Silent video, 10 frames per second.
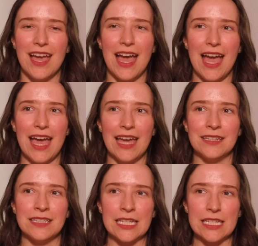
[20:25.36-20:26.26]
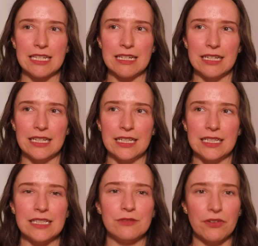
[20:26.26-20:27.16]
And
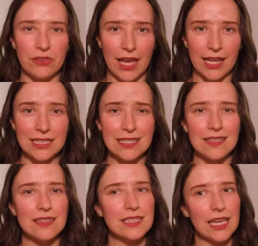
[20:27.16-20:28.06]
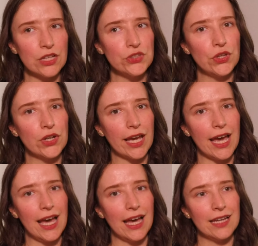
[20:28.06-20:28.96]
reflect, take a look
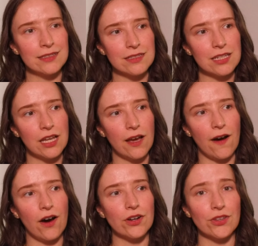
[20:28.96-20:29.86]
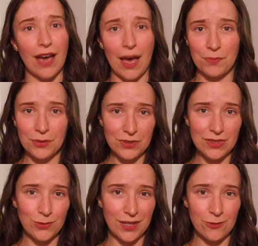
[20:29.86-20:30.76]
at, are you happy with
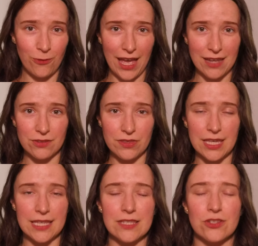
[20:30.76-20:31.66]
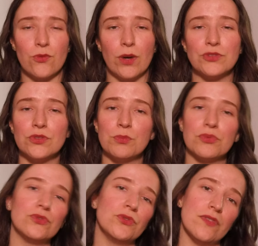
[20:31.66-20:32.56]
the way you've handled things? Do you want to
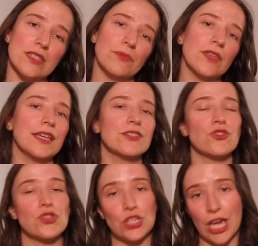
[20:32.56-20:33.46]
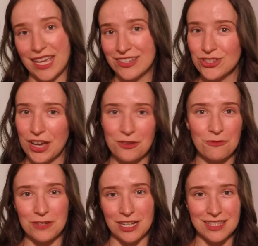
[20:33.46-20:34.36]
improve some things? Do you change how
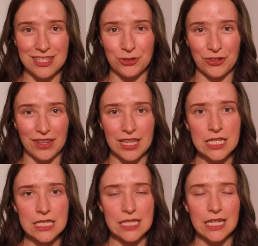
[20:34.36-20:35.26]
you've done certain things?